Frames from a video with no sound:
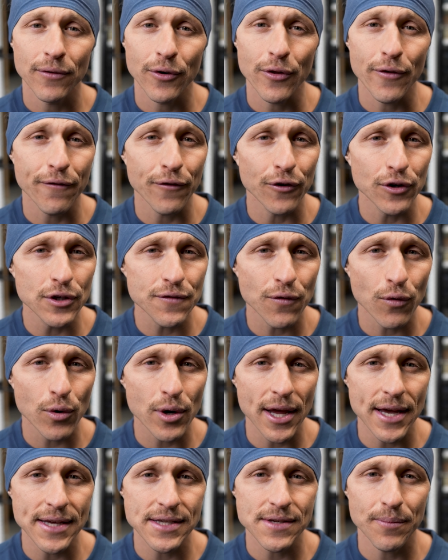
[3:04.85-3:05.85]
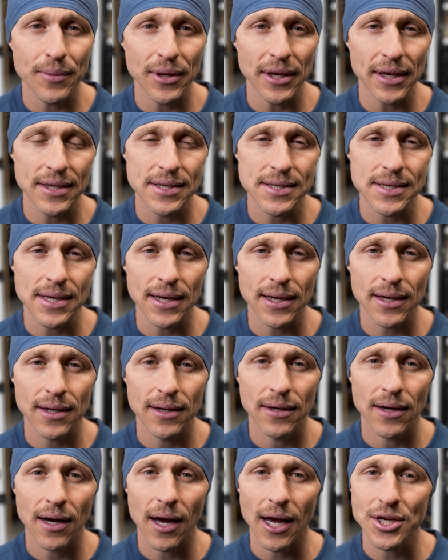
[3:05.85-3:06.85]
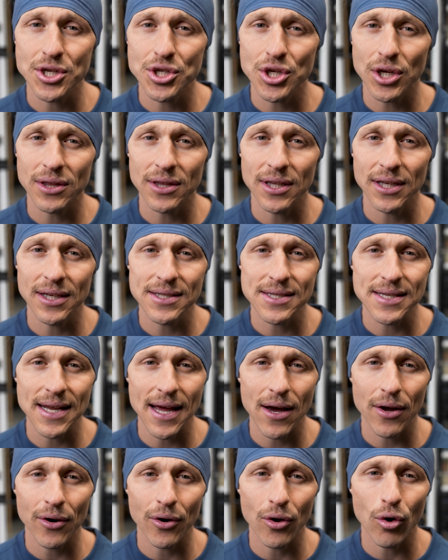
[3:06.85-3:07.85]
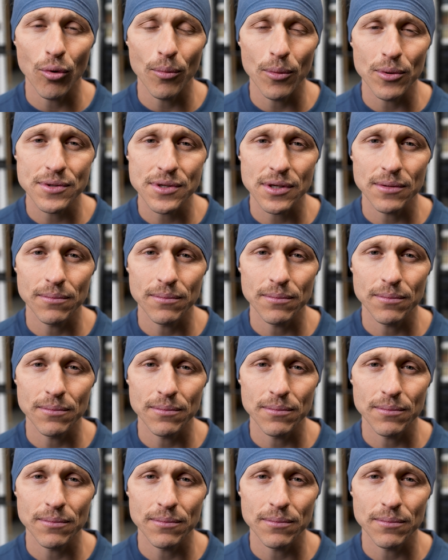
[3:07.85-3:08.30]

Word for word: For the first four days of being sick, I shut things down almost